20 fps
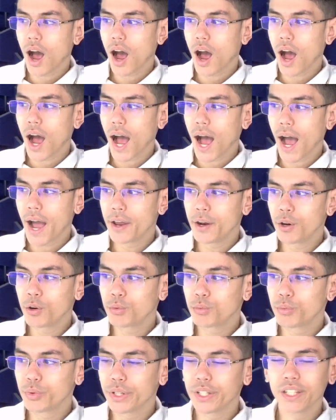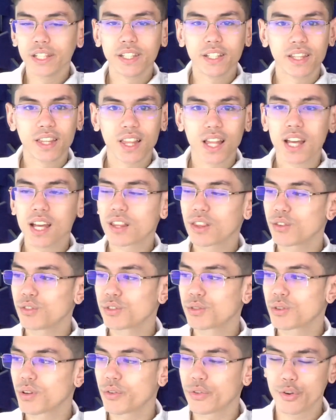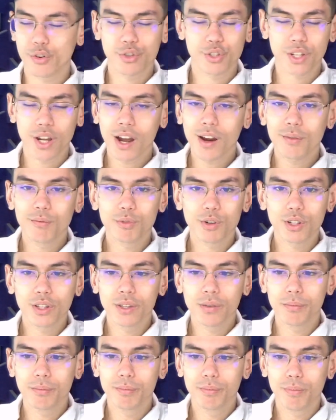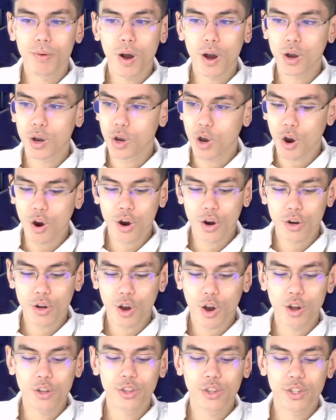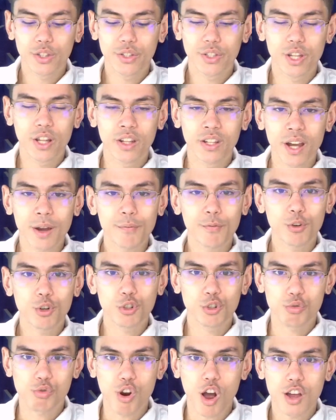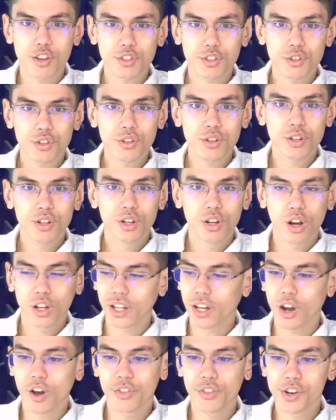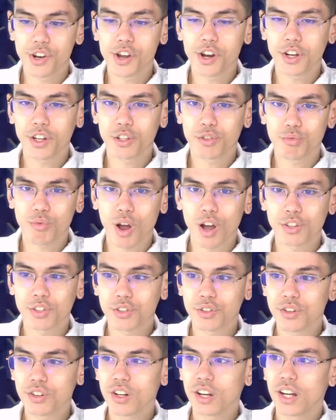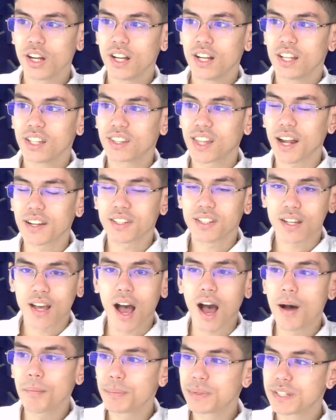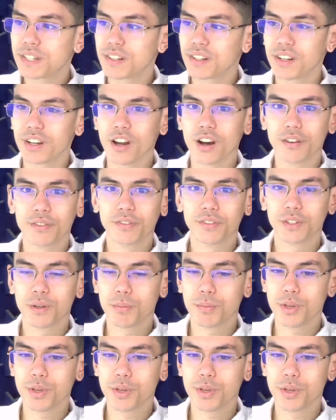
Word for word: I don't really think there's there's not really a guard on the Denver's roster, like on the Nuggets roster, that's competent enough to be